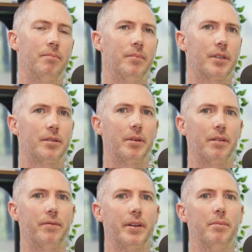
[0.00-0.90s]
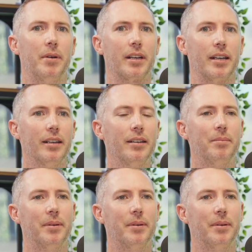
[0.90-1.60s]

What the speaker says: Not to be a fearmonger,